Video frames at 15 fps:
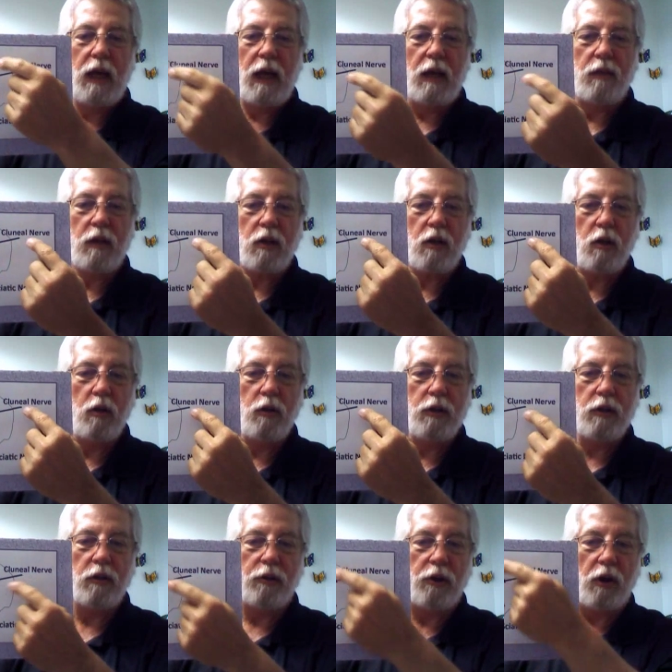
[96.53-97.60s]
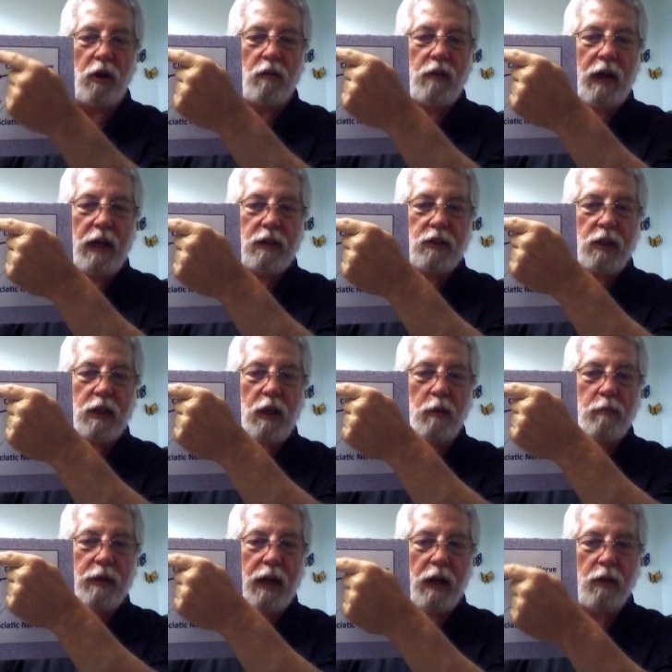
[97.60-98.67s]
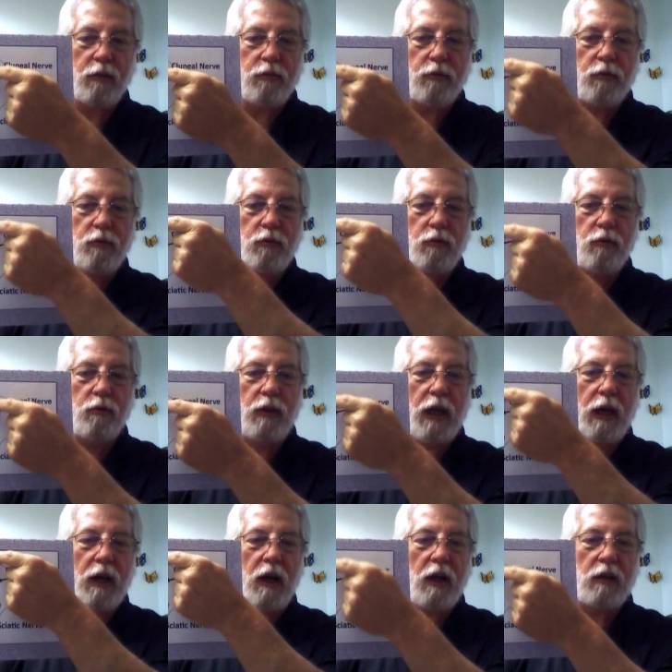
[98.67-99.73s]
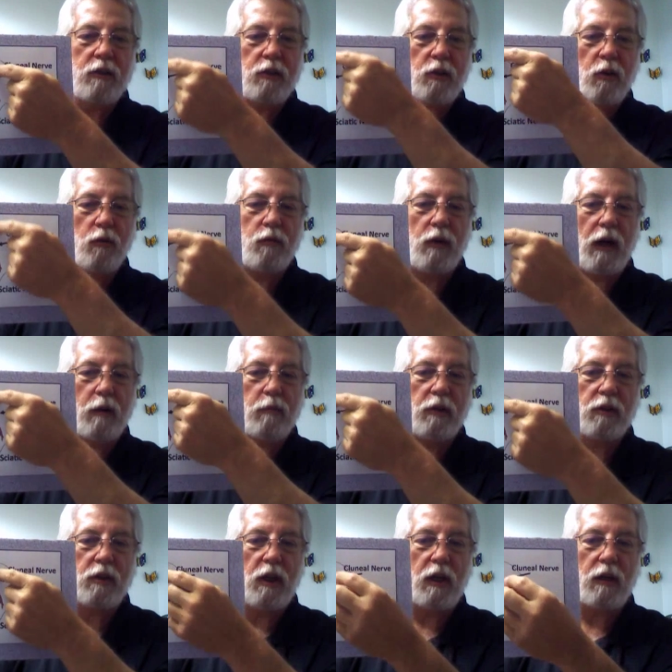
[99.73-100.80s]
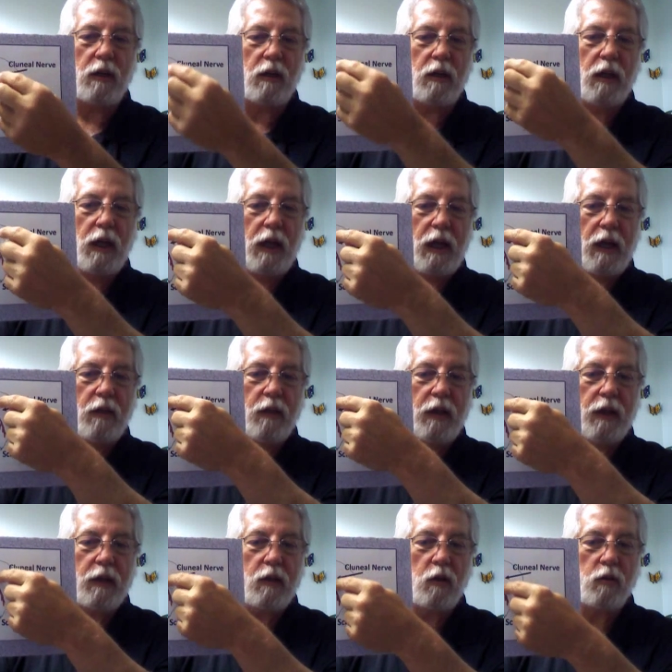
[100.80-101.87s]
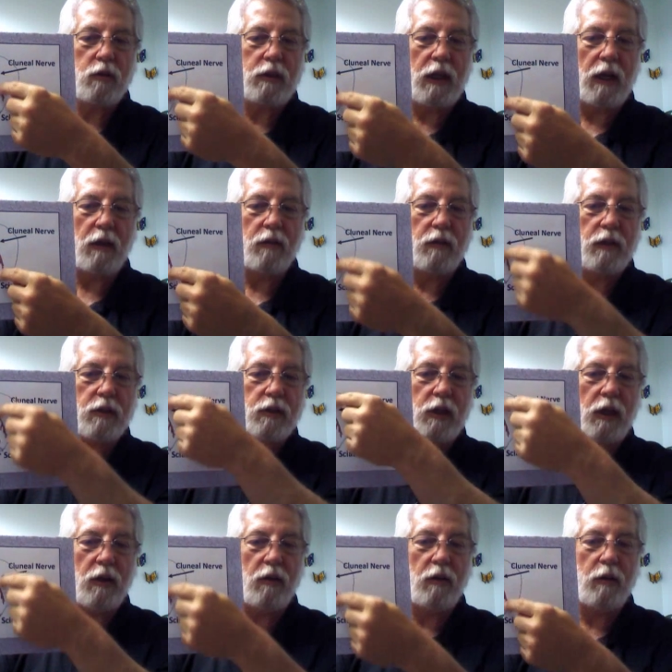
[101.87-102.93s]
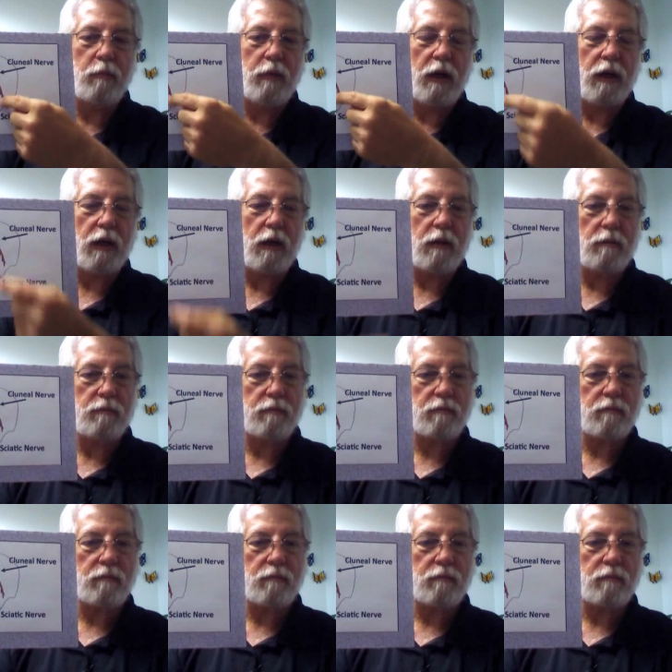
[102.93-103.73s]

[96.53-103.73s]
And the cluneal nerve has to come down through that osseofibrous tunnel, and then it goes down to the center of the buttock.